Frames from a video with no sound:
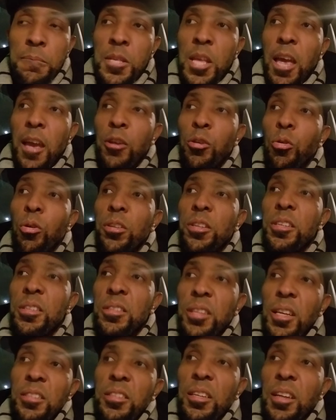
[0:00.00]
And all these
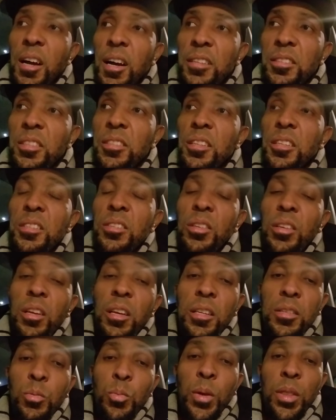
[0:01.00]
states of consciousness
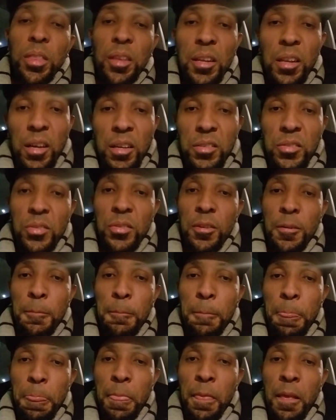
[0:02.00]
is within us,
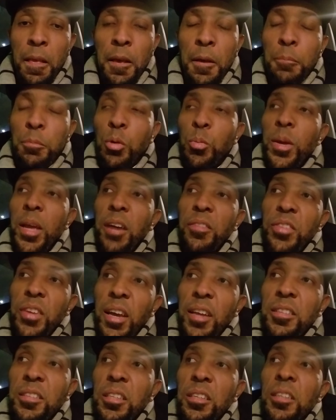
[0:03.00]
but we have
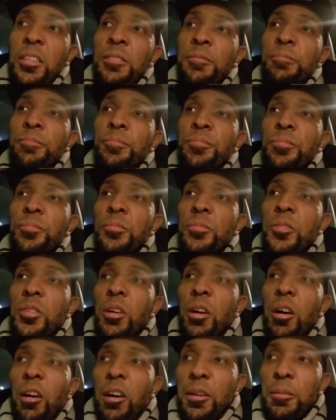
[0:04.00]
yet to
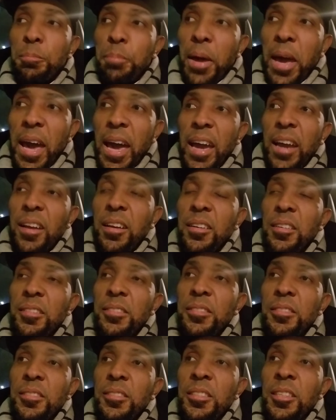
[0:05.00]
unpack
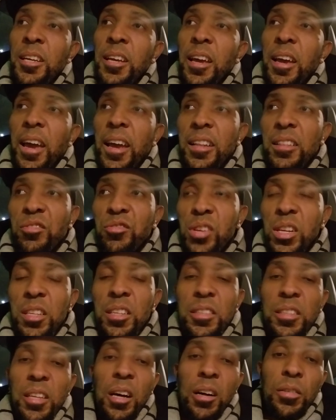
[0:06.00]
and really
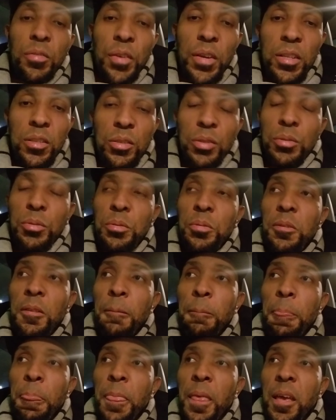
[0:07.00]
delve into
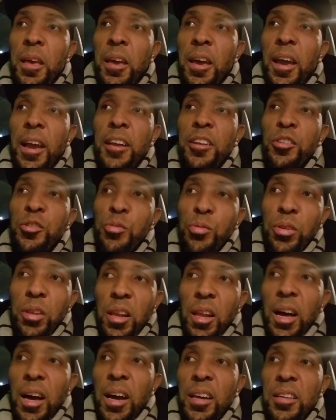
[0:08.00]
and
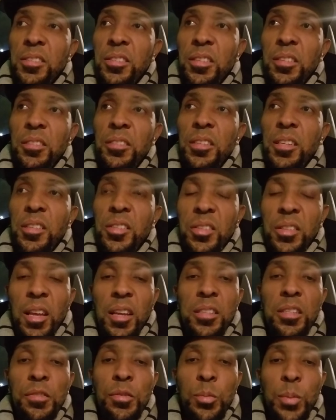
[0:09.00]
utilize these
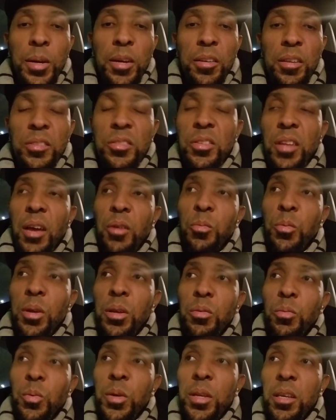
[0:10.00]
states of awareness that
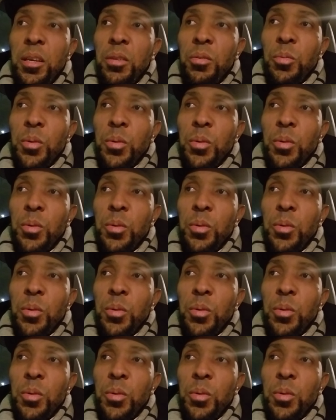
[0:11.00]
we